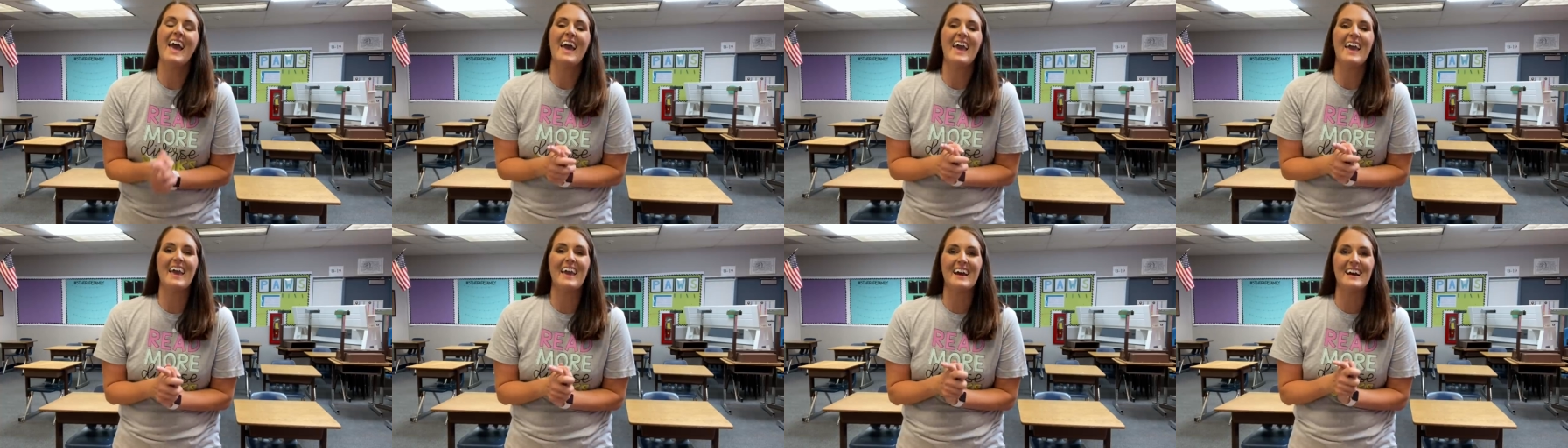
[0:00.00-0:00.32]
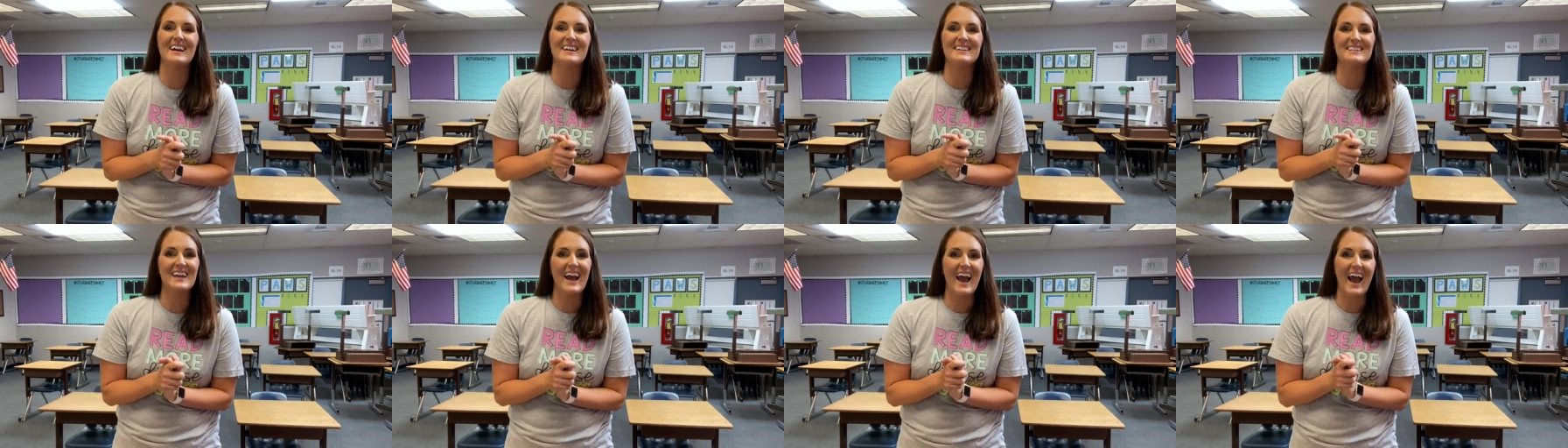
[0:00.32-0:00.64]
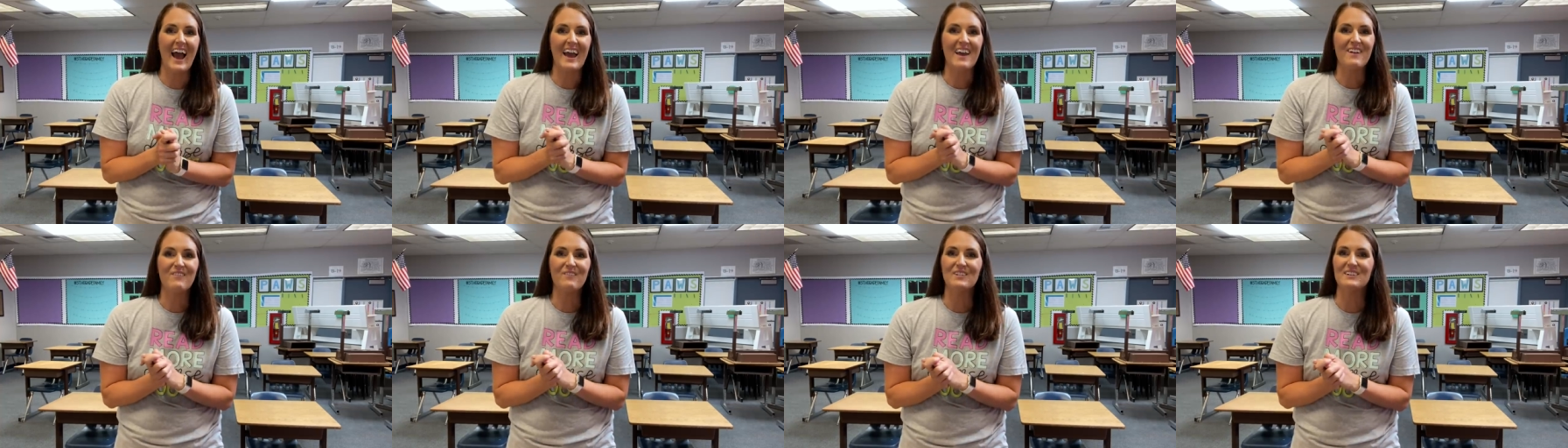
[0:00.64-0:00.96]
And
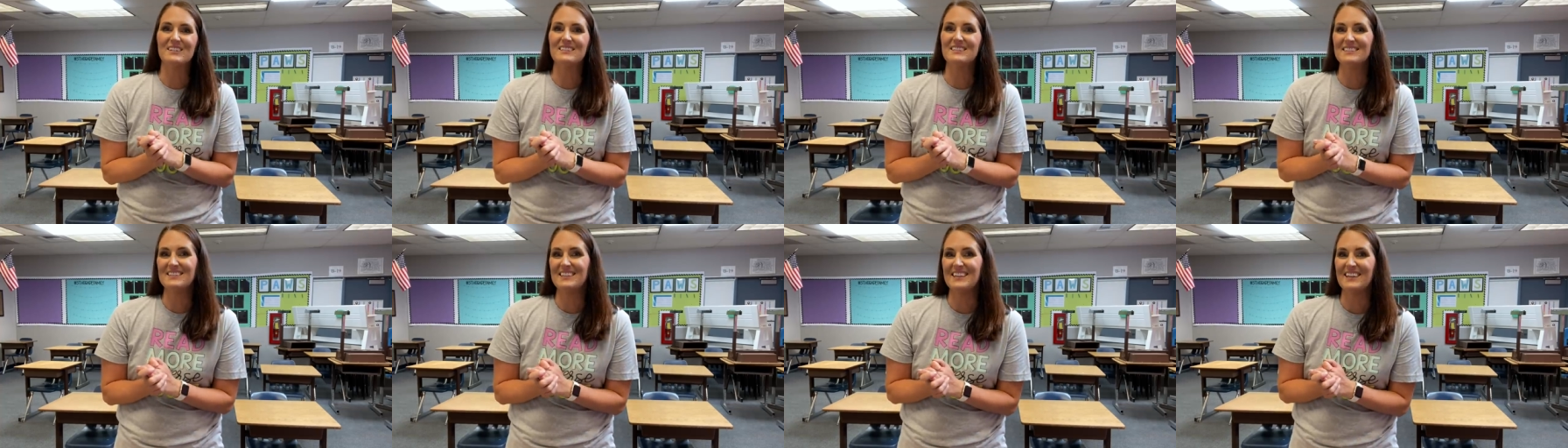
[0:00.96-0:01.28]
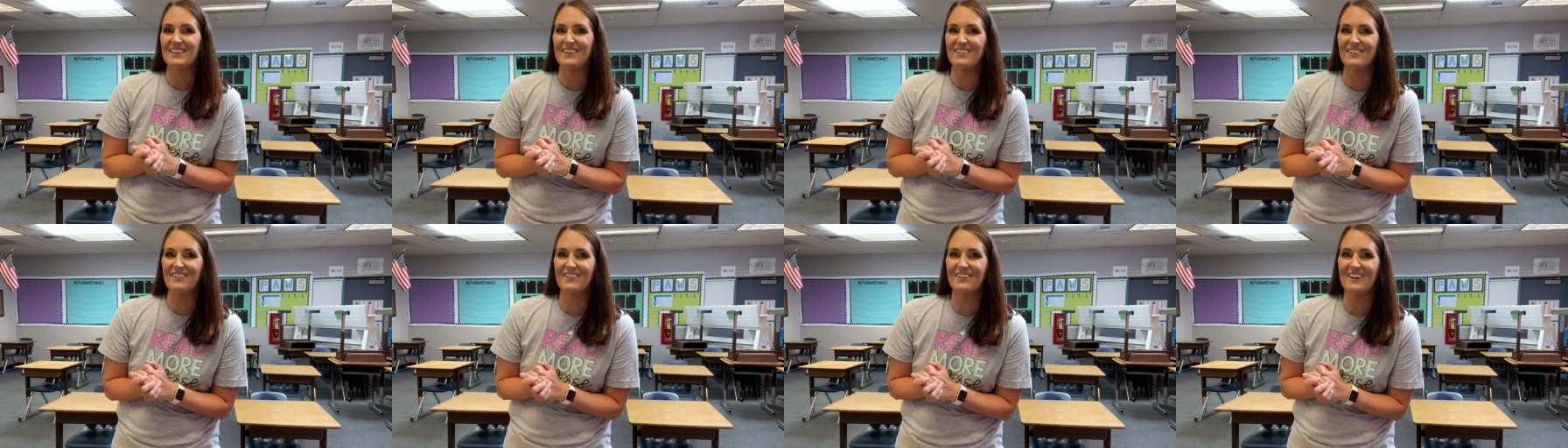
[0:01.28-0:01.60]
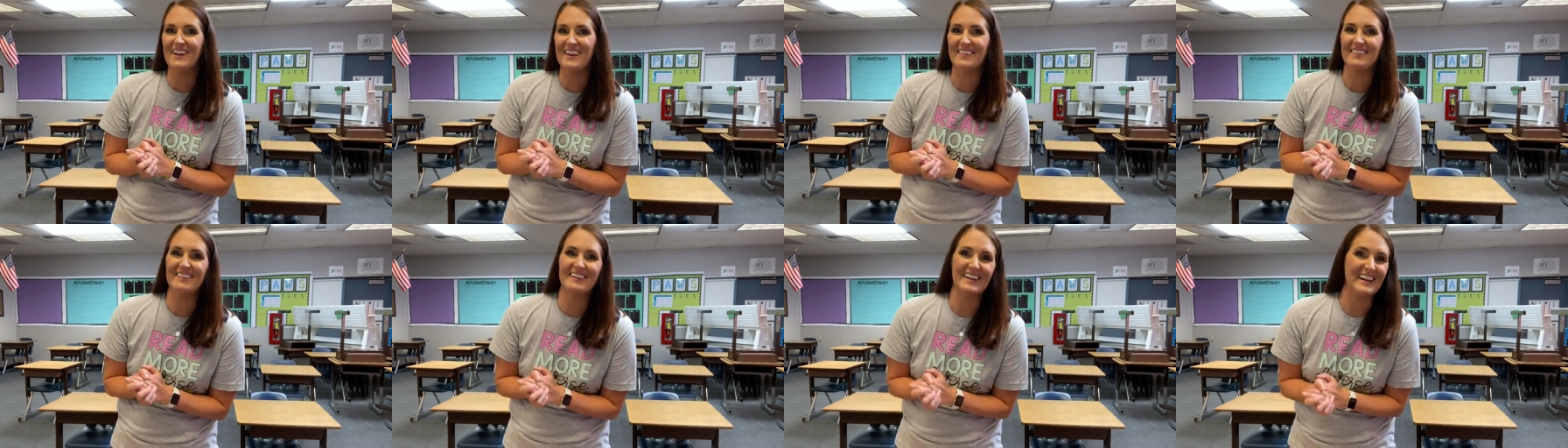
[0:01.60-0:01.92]
I will see you
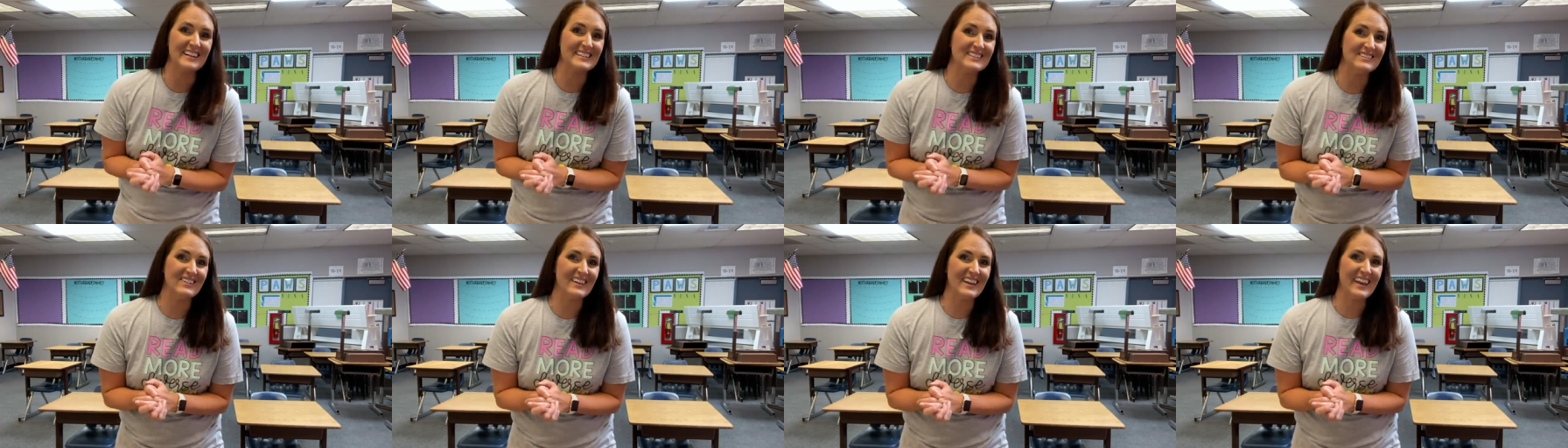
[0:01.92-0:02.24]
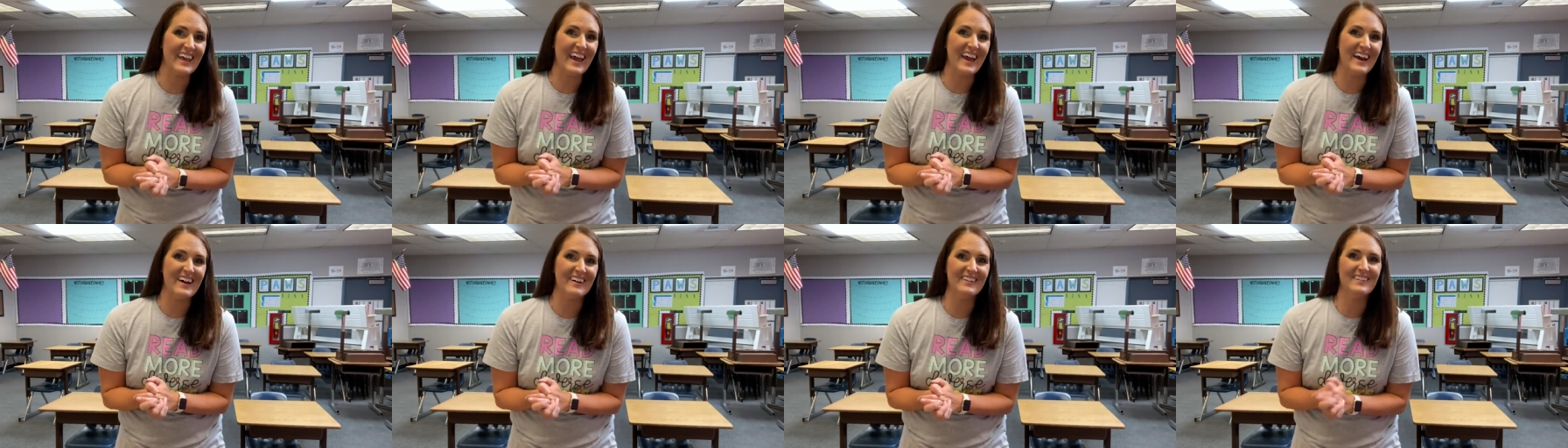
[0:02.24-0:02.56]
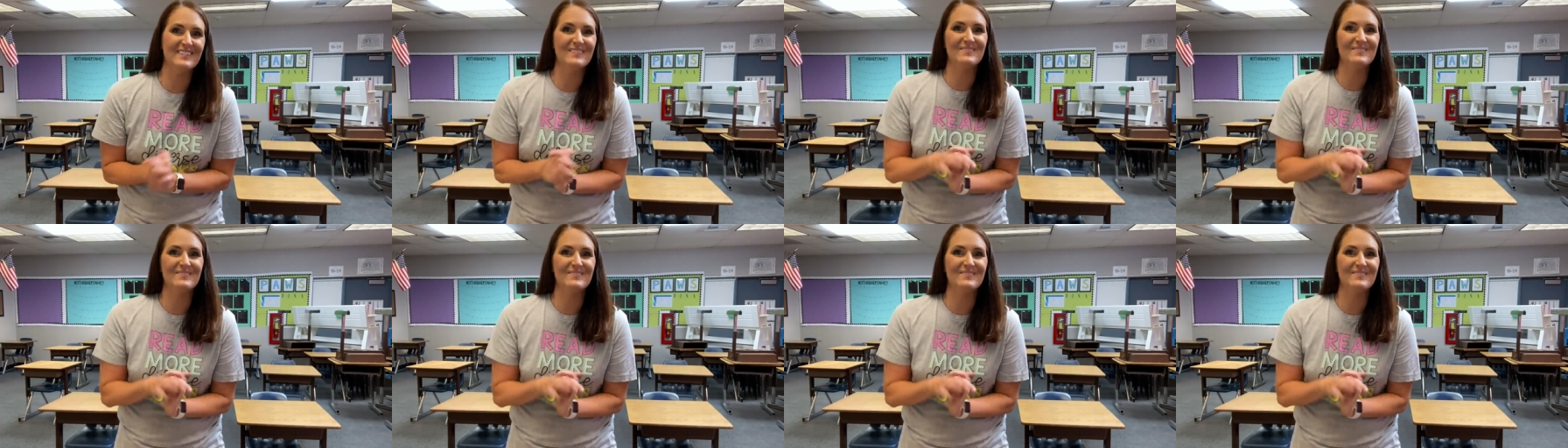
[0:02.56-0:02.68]
in the next video.